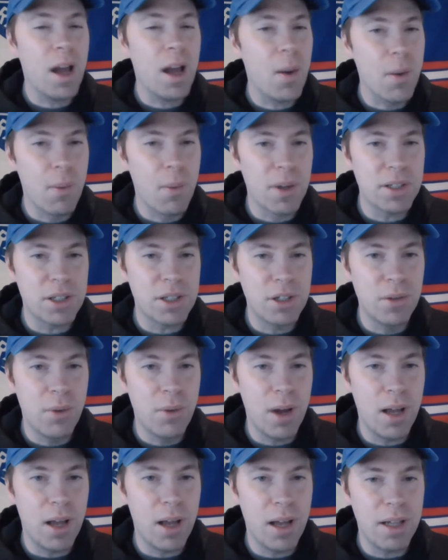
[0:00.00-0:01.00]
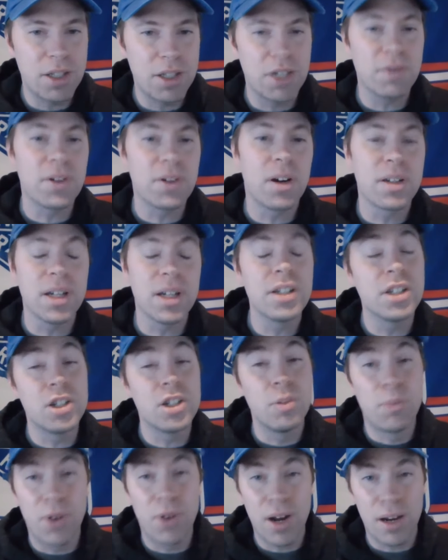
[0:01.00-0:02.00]
We want to shift our attention
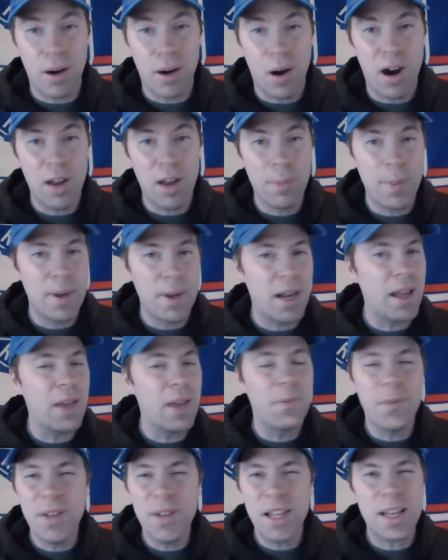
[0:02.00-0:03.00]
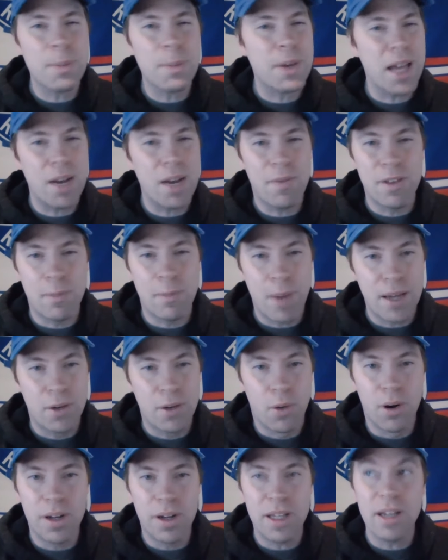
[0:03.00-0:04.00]
to Brian Othmann. I feel like I'm kind of in the
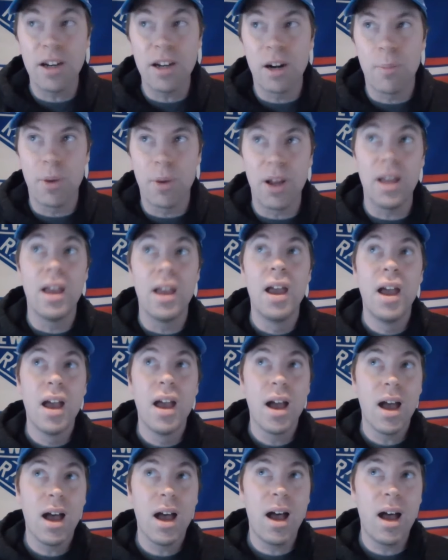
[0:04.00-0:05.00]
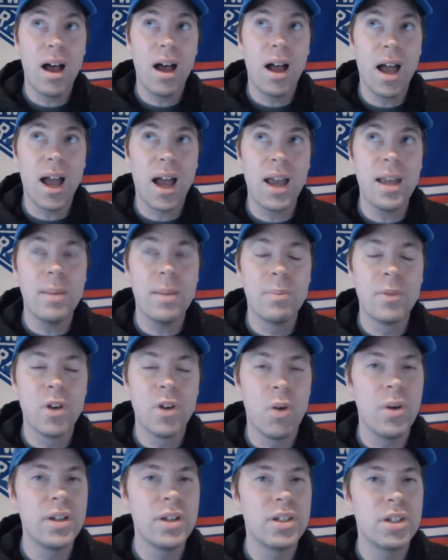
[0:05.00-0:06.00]
minority here, but I'm
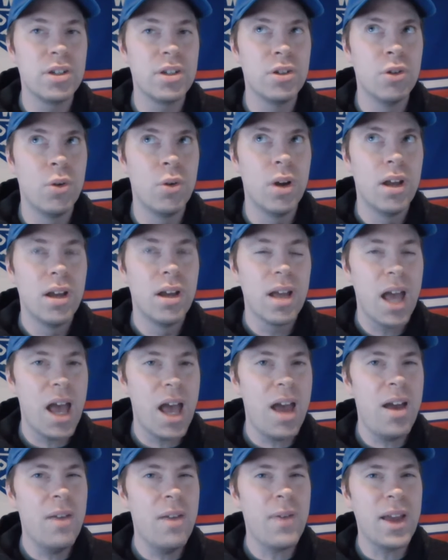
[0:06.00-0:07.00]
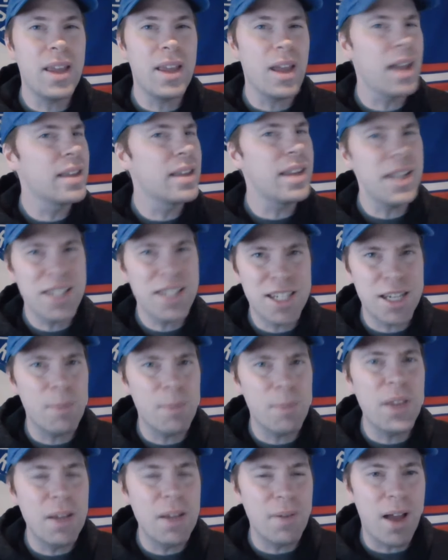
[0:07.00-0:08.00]
going to have, I guess,
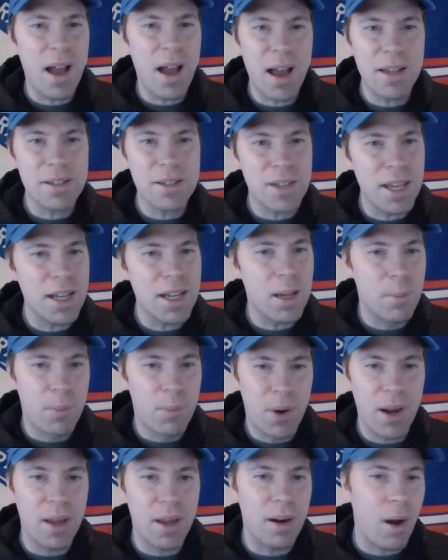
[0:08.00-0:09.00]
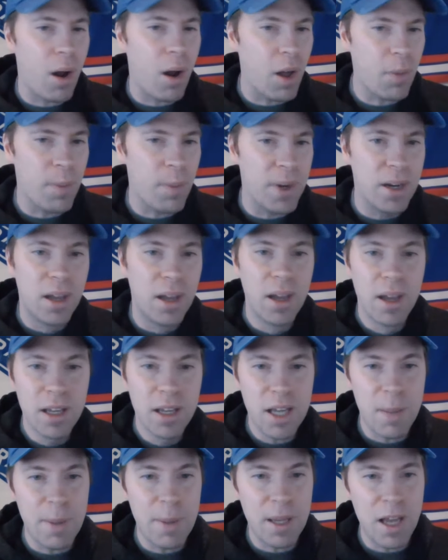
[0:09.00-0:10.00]
something of a hot take on Brian Othmann
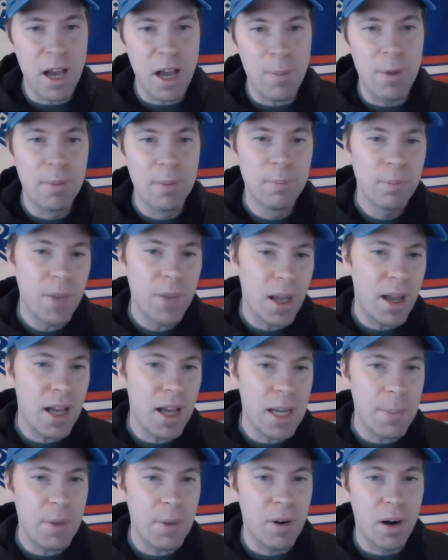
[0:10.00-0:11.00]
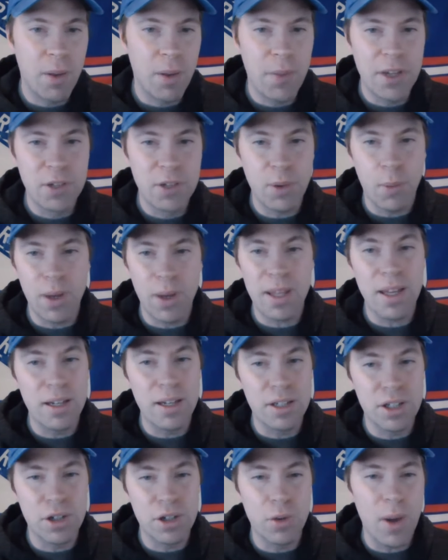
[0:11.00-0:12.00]
coming up. A couple of other things we want to get
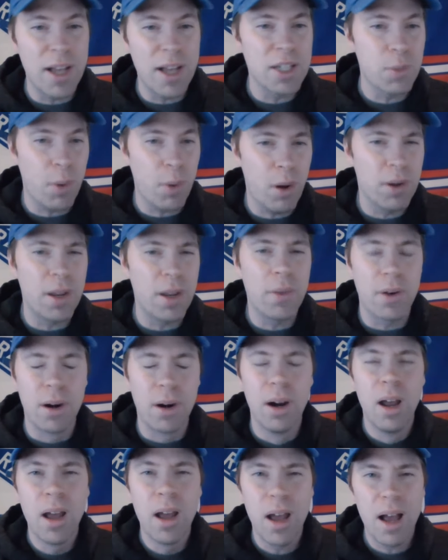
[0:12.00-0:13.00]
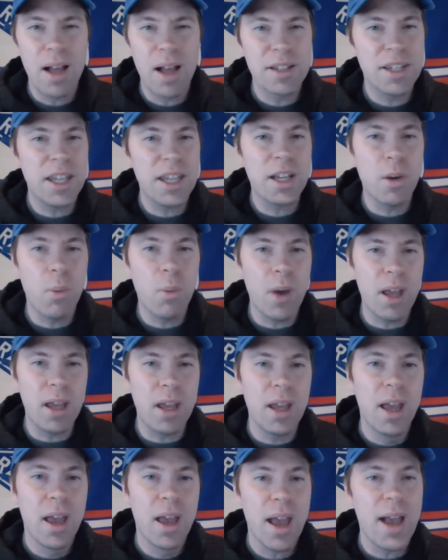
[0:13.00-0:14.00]
into as well. Another
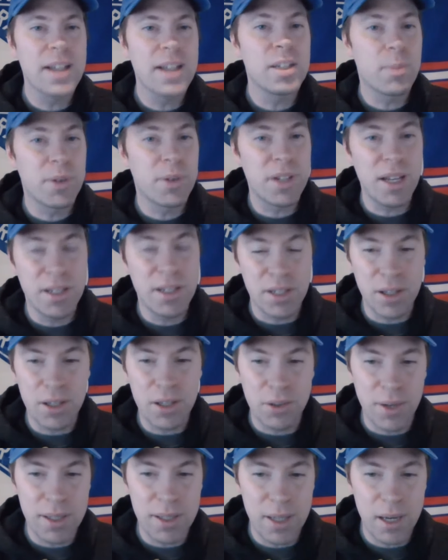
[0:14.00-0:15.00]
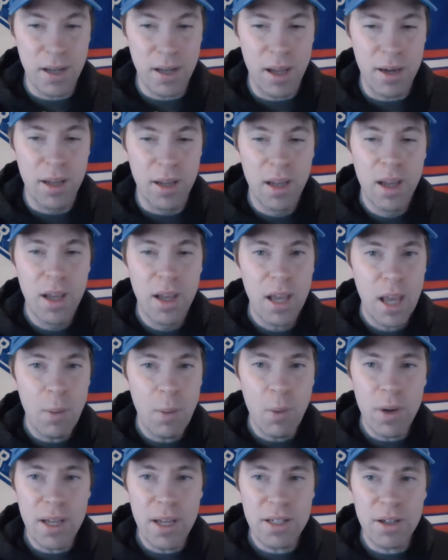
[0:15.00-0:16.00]
takeaway as it pertains to the trade deadline.
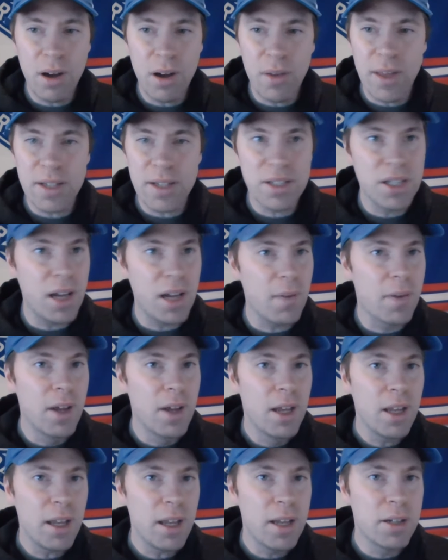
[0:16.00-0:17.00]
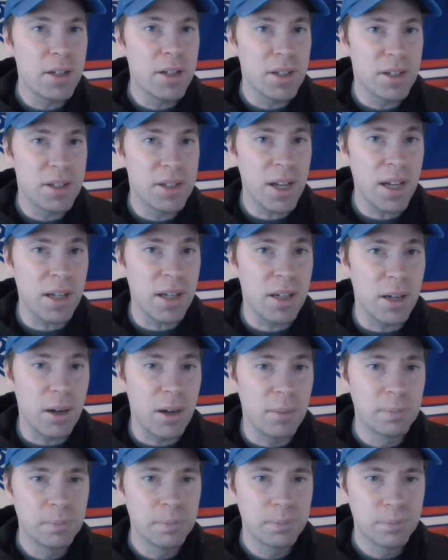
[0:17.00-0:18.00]
And we'll get to all that stuff in just a second
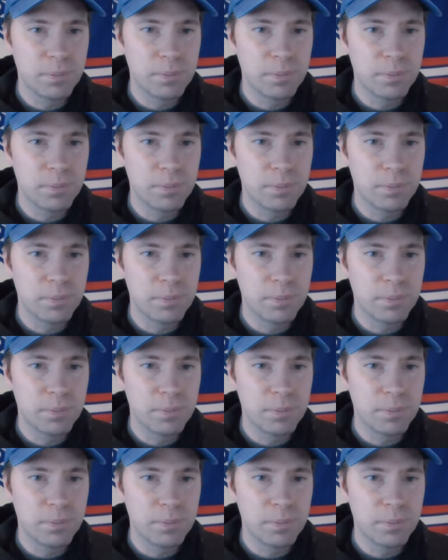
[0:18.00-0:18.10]
here.